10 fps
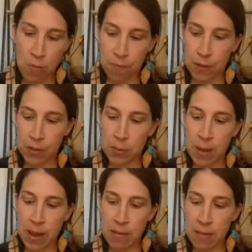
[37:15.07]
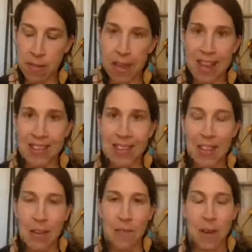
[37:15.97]
there's been things
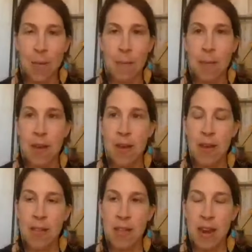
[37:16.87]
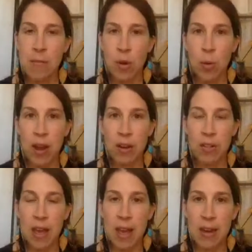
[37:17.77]
that have come up that have required
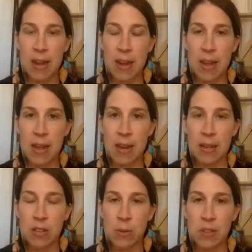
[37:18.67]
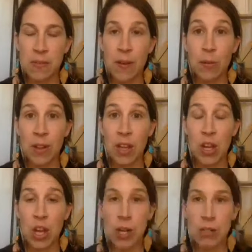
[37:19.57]
that. And it's always felt really
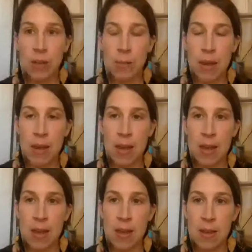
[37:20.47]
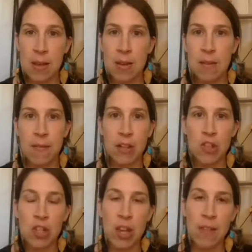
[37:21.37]
good to be
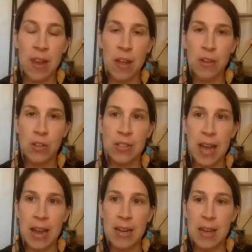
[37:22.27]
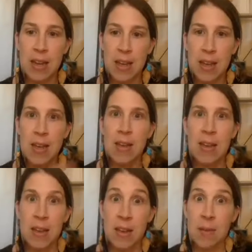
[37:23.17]
eventually on that other side.
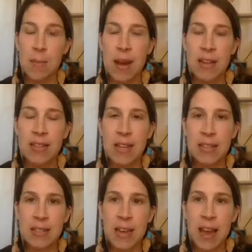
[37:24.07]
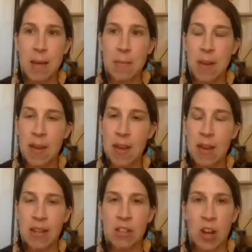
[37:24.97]
But it takes time, and
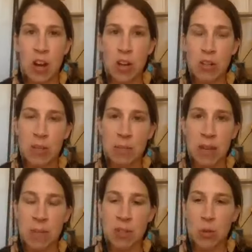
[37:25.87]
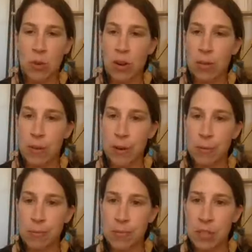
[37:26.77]
it's hard sometimes to work through.
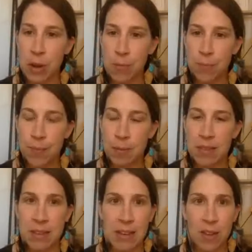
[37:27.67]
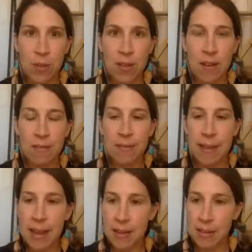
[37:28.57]
So I'm sending you love.
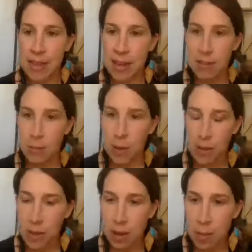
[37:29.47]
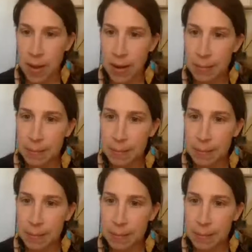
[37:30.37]
And yes, we could talk about it.